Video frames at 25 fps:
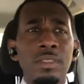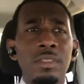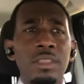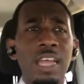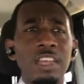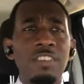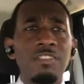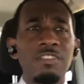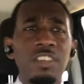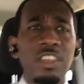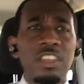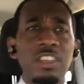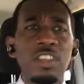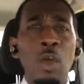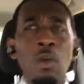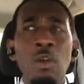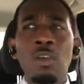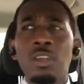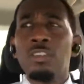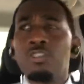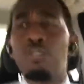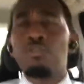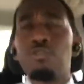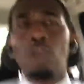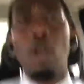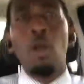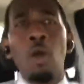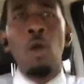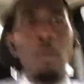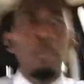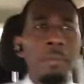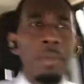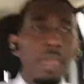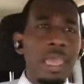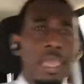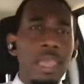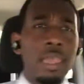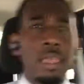That shit don't control
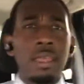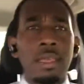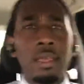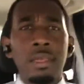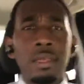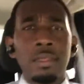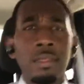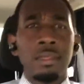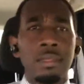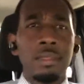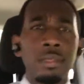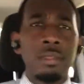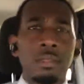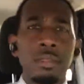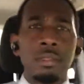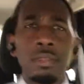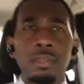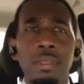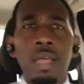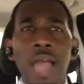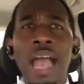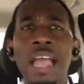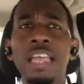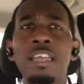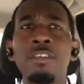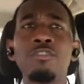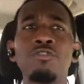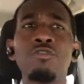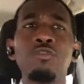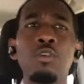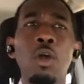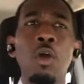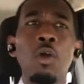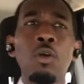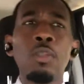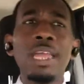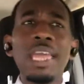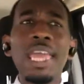me. I
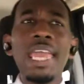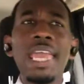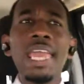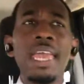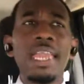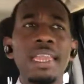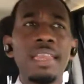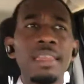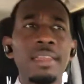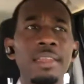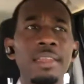control it.